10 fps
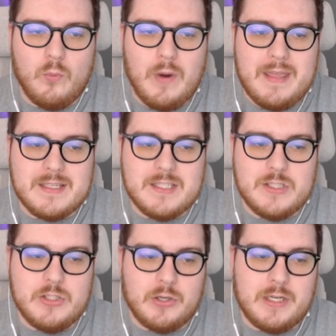the way this is
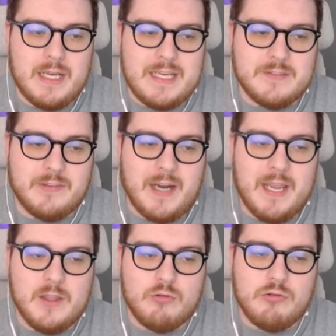done is
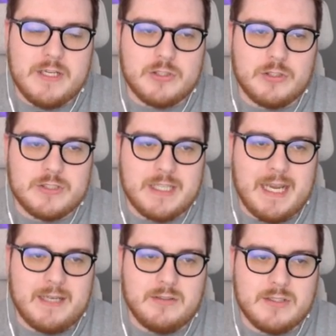via the resource
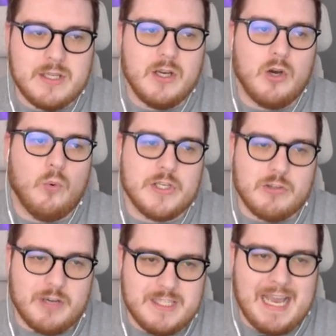accounts, which
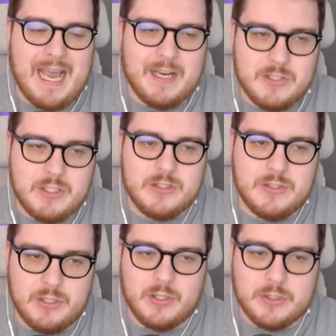are attached
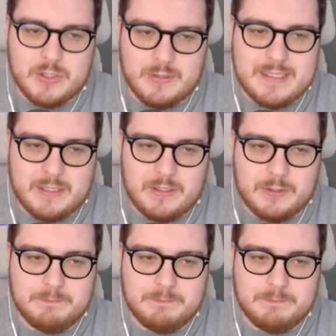to the auto attendant.